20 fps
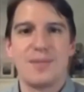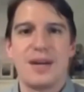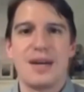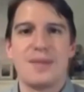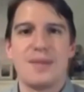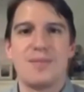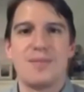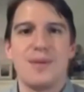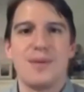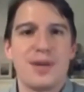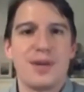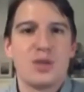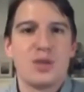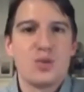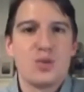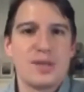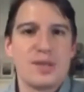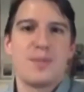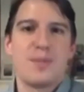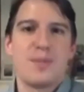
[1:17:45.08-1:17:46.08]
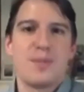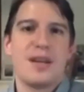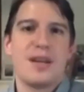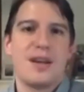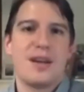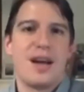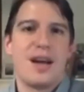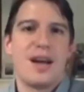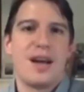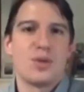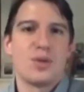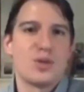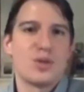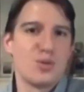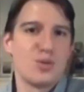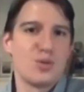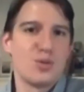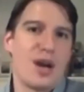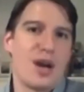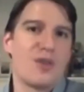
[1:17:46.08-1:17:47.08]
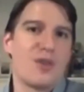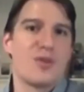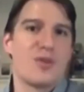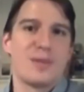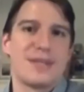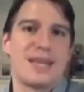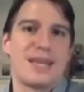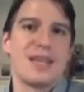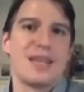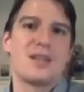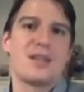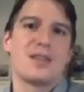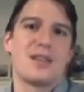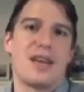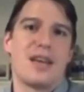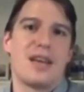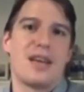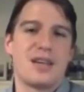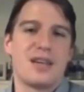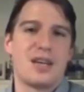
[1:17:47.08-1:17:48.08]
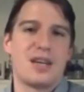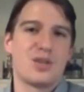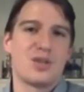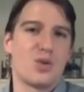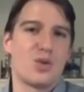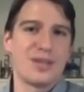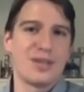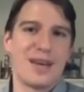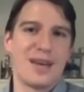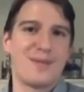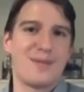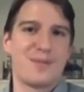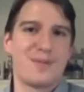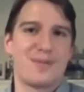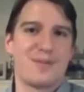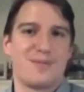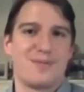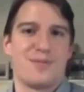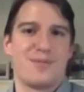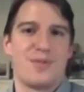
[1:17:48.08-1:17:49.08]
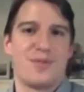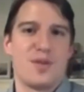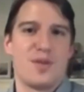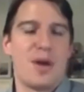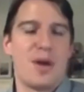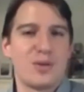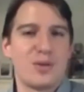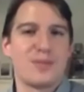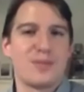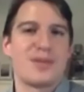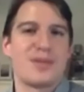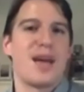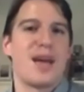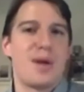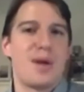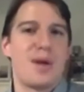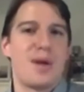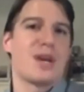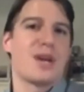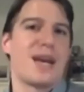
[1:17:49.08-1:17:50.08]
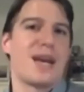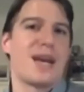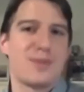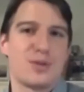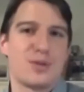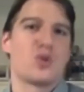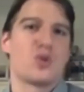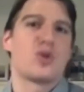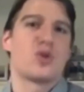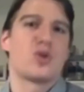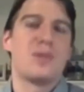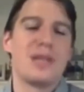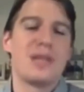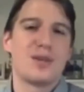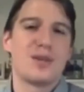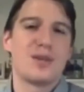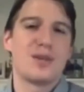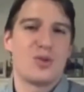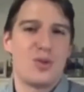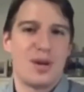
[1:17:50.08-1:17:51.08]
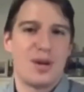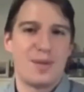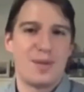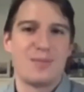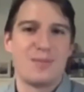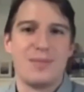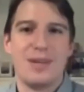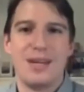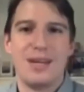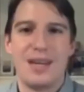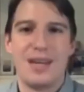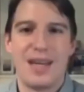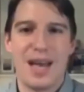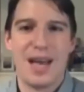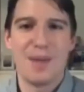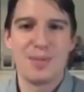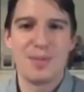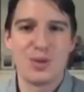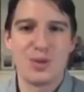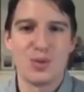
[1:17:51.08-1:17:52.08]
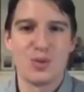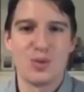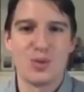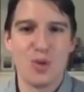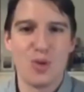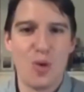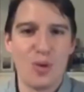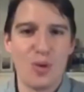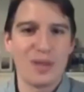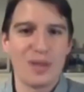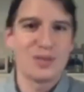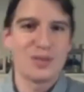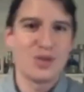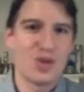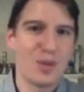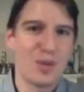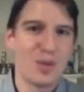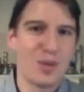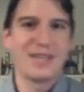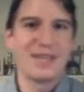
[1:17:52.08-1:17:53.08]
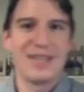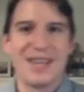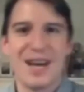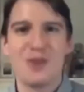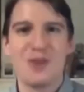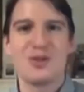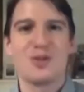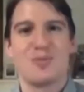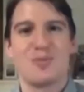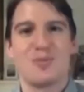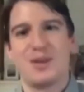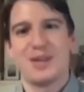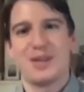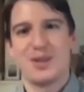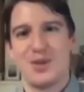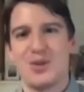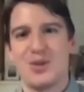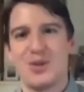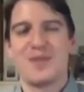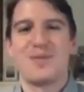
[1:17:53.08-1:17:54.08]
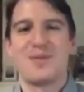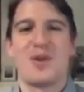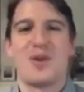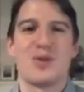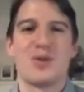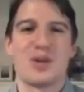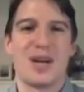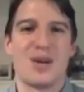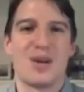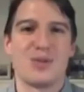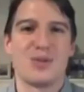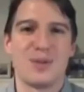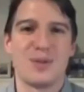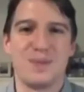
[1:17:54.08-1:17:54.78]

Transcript: if I do something, I want to do it 100%, and I don't have the amount of time I would like for social media. So I'm happy to always jump in and out, but I don't have my own accounts.